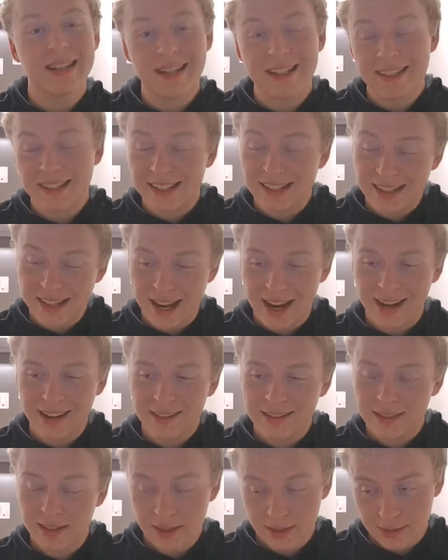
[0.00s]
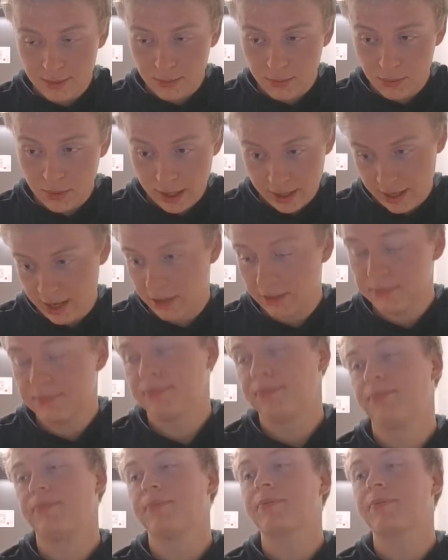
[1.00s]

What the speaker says: and today to right now.